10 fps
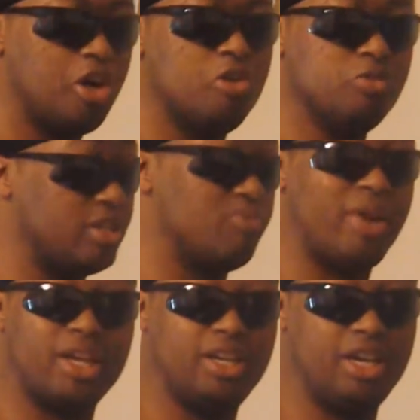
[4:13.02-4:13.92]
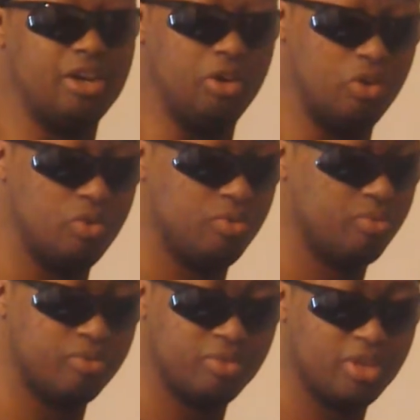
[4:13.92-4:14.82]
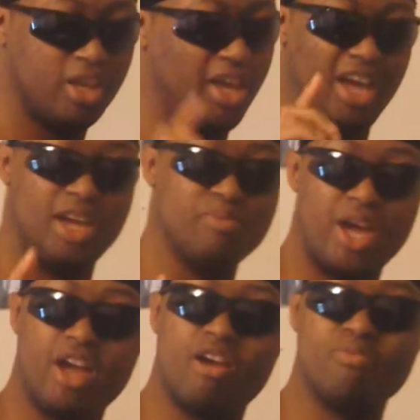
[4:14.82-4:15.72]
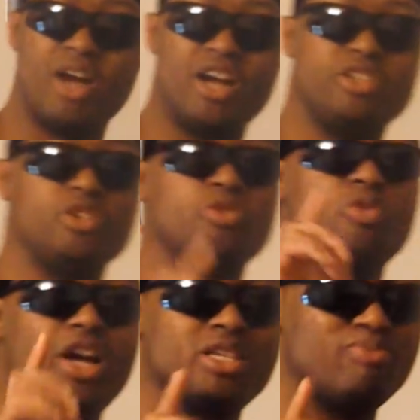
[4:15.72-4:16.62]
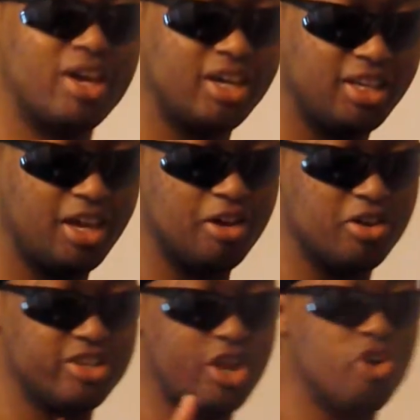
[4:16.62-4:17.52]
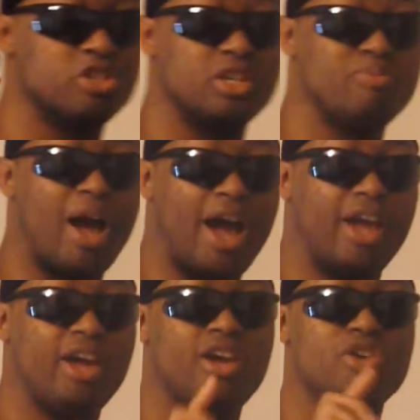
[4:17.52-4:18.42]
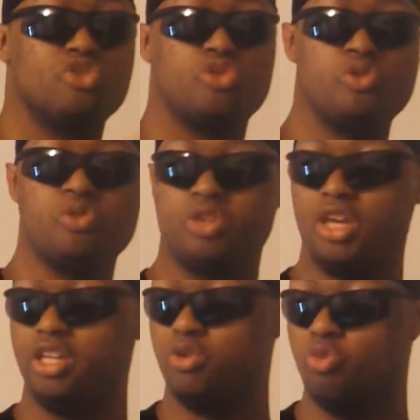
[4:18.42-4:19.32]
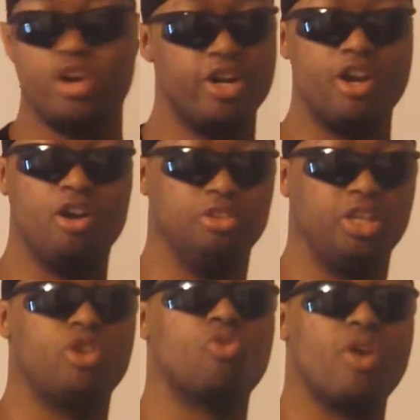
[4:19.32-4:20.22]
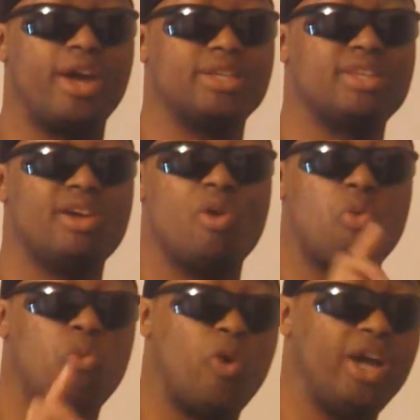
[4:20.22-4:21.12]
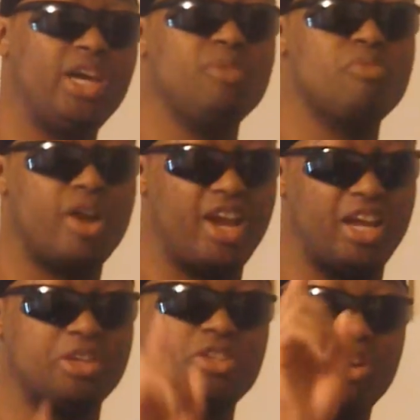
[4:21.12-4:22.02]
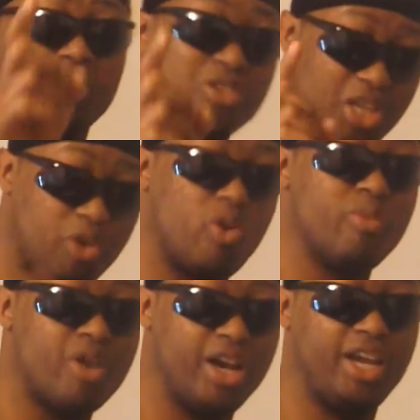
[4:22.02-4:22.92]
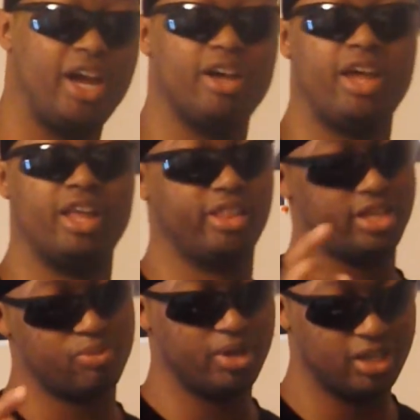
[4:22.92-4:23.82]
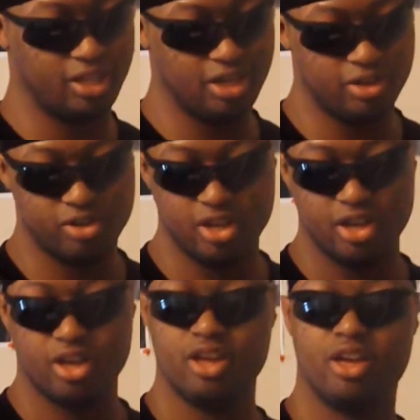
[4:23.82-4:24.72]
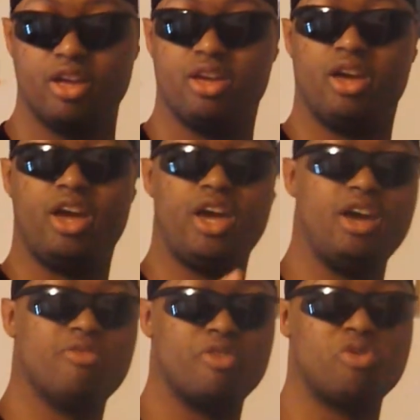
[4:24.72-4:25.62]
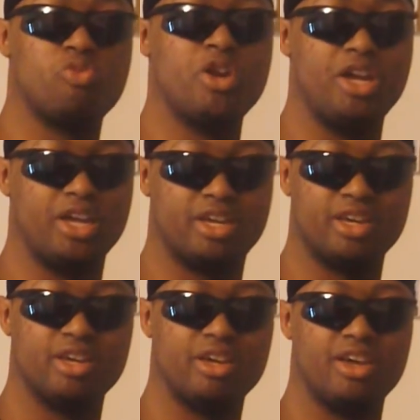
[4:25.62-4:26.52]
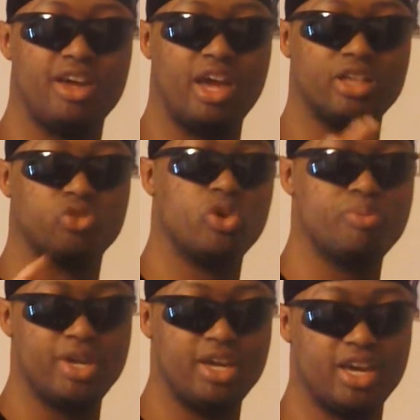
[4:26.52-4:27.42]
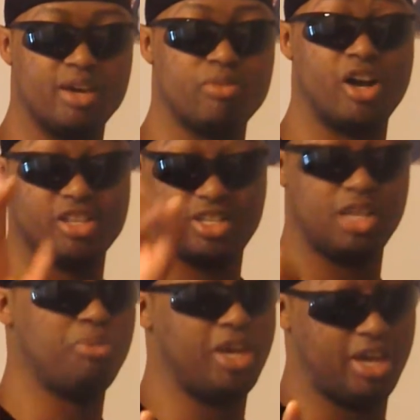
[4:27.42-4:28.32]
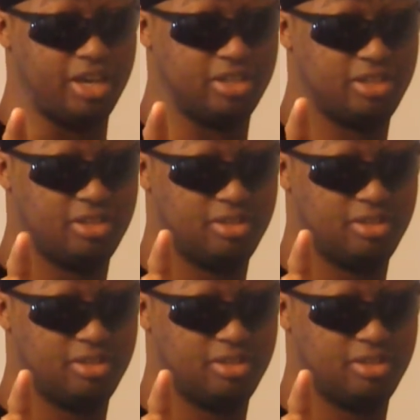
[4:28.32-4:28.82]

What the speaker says: Let's Make a Deal. And may I remind you, Let's Make a Deal is hosted by truly the one and only great Wayne Brady. So check Wayne Brady out at Let's Make a Deal every week at 3 p.m. on CBS.